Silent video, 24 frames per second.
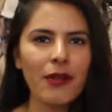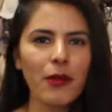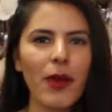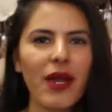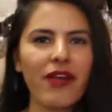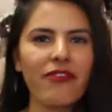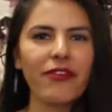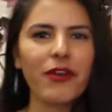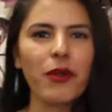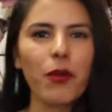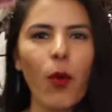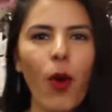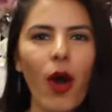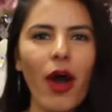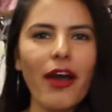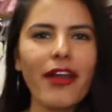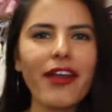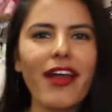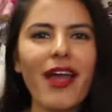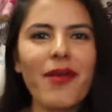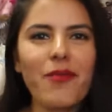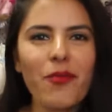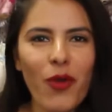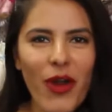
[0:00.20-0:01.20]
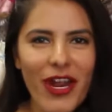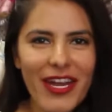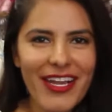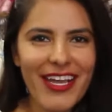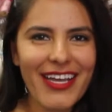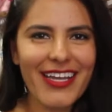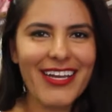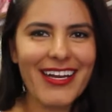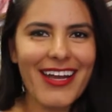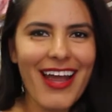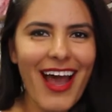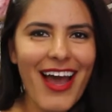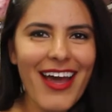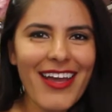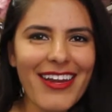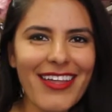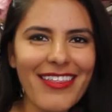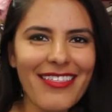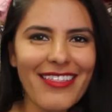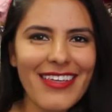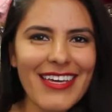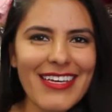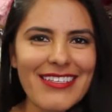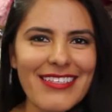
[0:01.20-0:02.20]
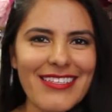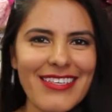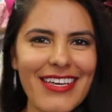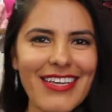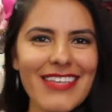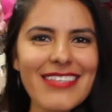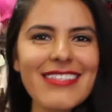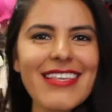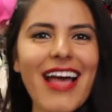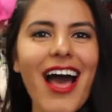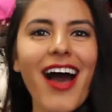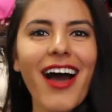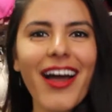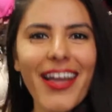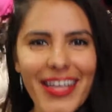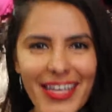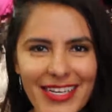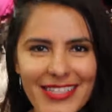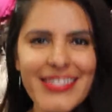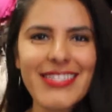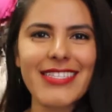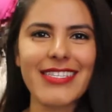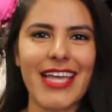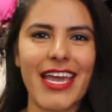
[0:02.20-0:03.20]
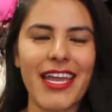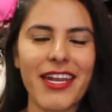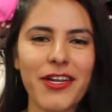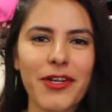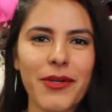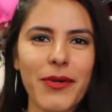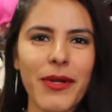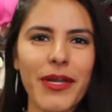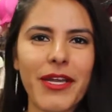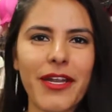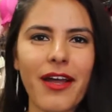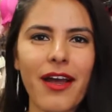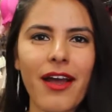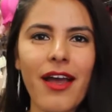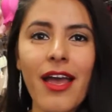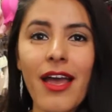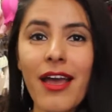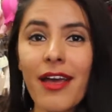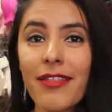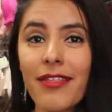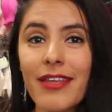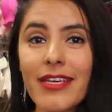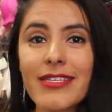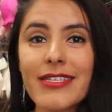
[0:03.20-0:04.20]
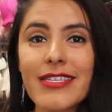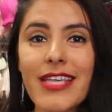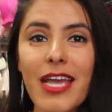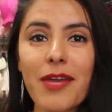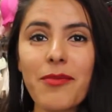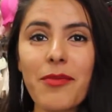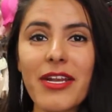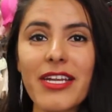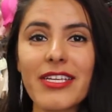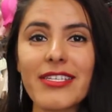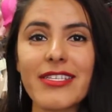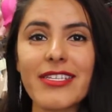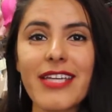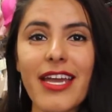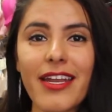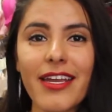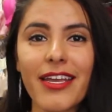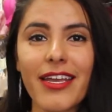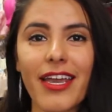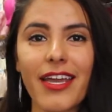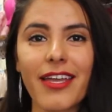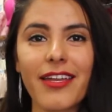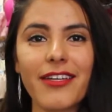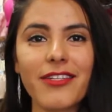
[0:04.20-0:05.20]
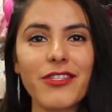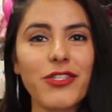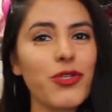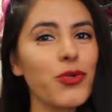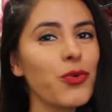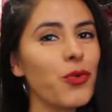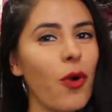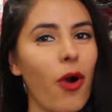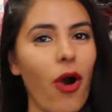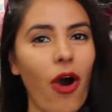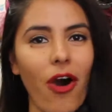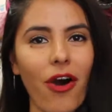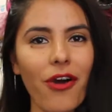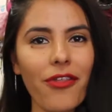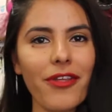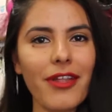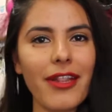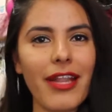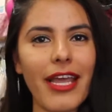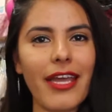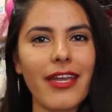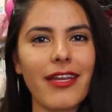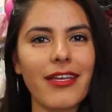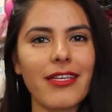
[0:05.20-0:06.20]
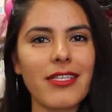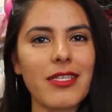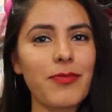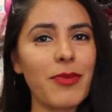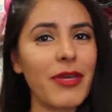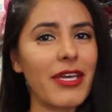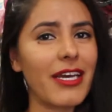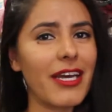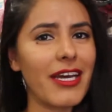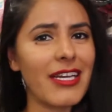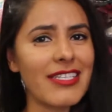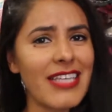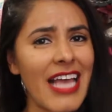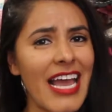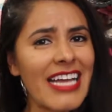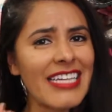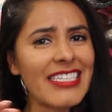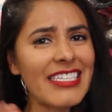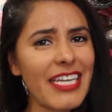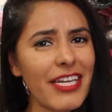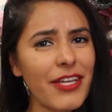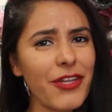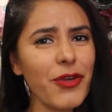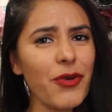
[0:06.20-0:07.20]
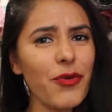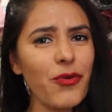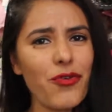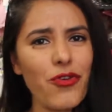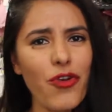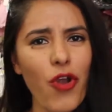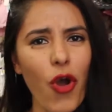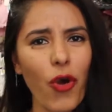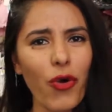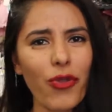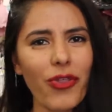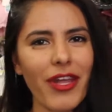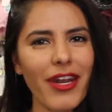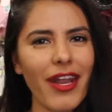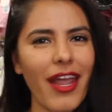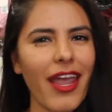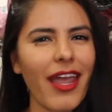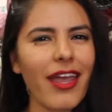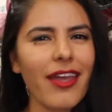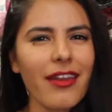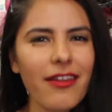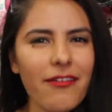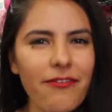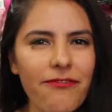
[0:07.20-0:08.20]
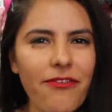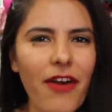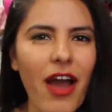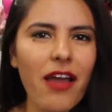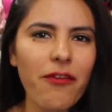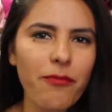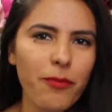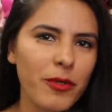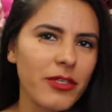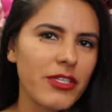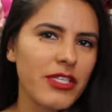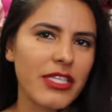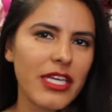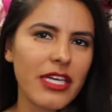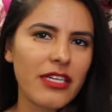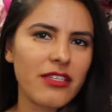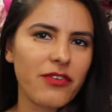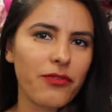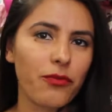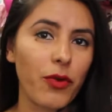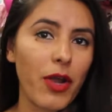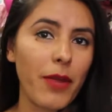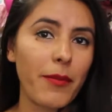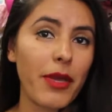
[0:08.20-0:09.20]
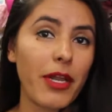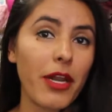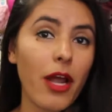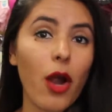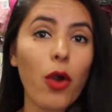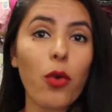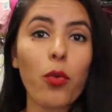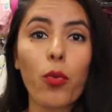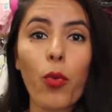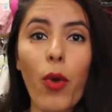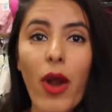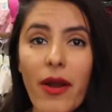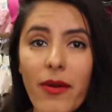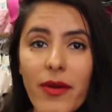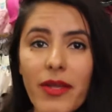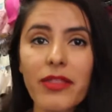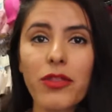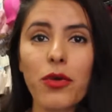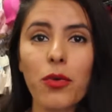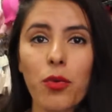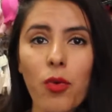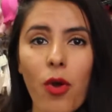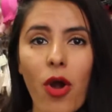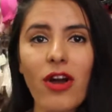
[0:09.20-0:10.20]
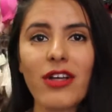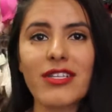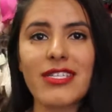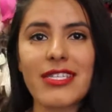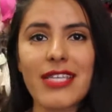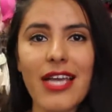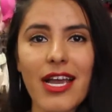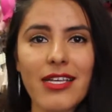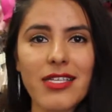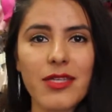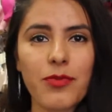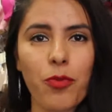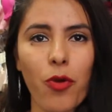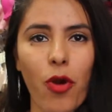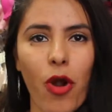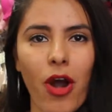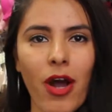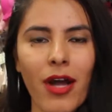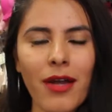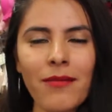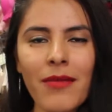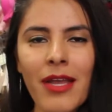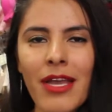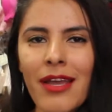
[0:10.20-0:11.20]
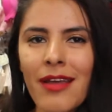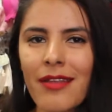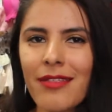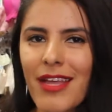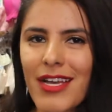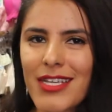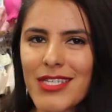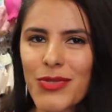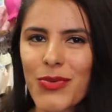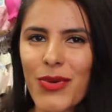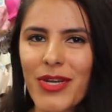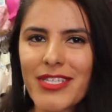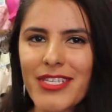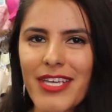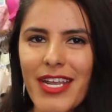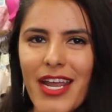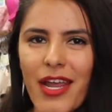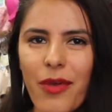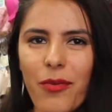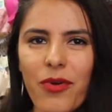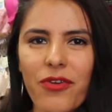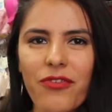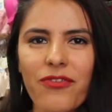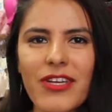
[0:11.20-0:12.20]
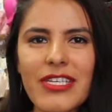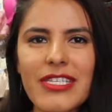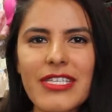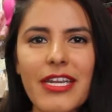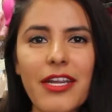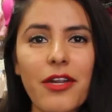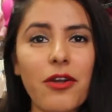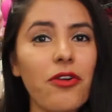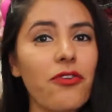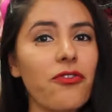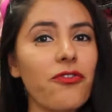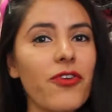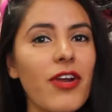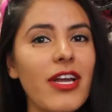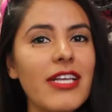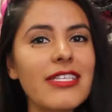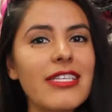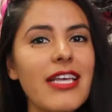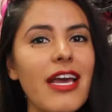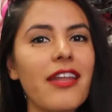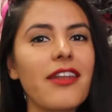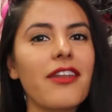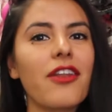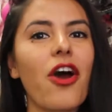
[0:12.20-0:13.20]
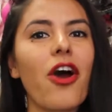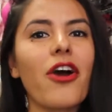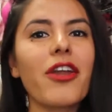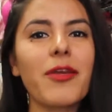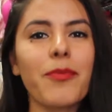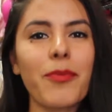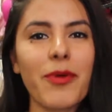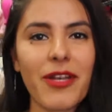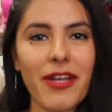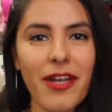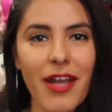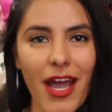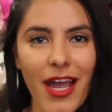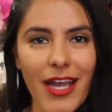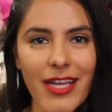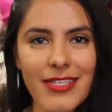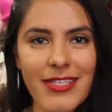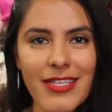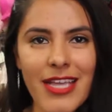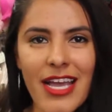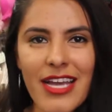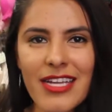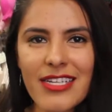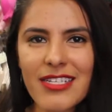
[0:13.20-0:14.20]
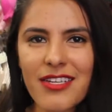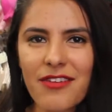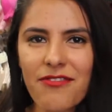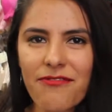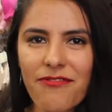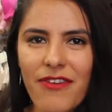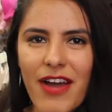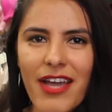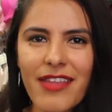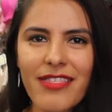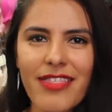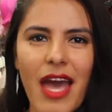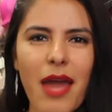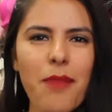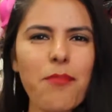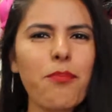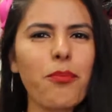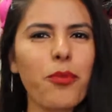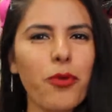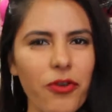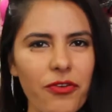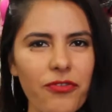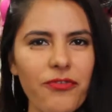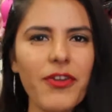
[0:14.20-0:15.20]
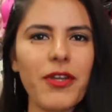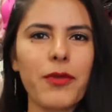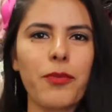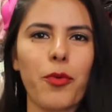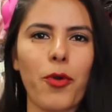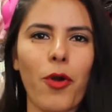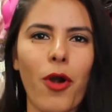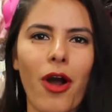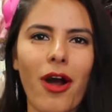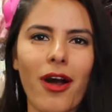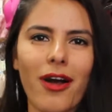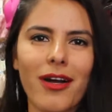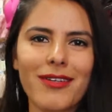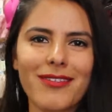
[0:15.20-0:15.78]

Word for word: Hello everyone, I'm Wendy Aguilar and this is Eye on Santa Clarita. This segment is dedicated to all the ladies because did you know that 85% of women are wearing the wrong size bra? That's why today we're visiting our friends at Naughty But Nice to find that perfect bra.